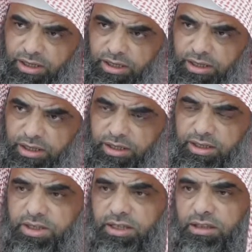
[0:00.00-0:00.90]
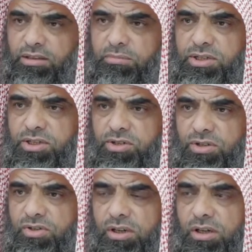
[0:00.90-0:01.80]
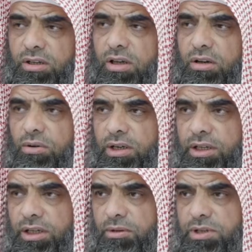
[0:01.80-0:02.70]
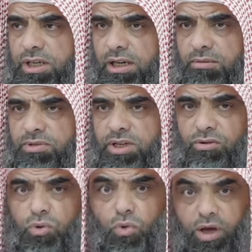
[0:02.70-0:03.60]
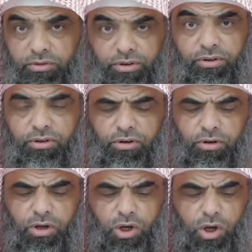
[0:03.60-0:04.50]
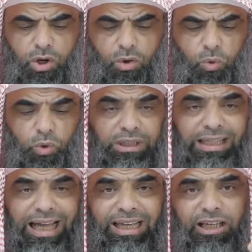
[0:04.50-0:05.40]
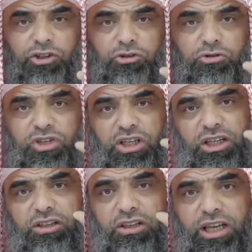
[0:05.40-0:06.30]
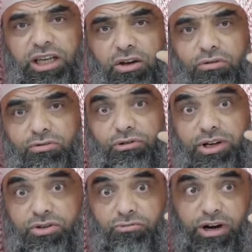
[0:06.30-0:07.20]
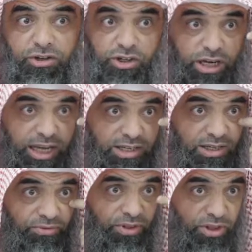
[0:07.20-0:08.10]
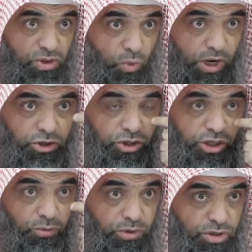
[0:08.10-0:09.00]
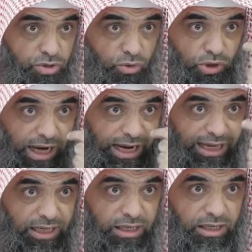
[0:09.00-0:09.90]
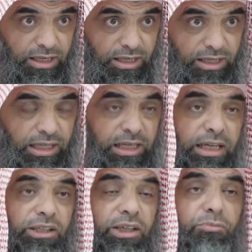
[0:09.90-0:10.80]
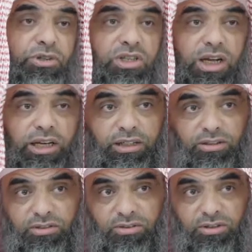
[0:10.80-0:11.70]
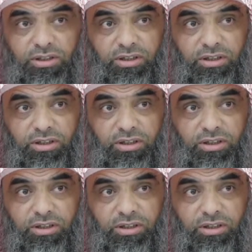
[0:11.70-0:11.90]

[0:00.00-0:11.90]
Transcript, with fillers: Uh, he said that the Messenger sallallahu alayhi wasallam said, whoever would like to see the day of resurrection as if he's watching it with his own eye, then let him recite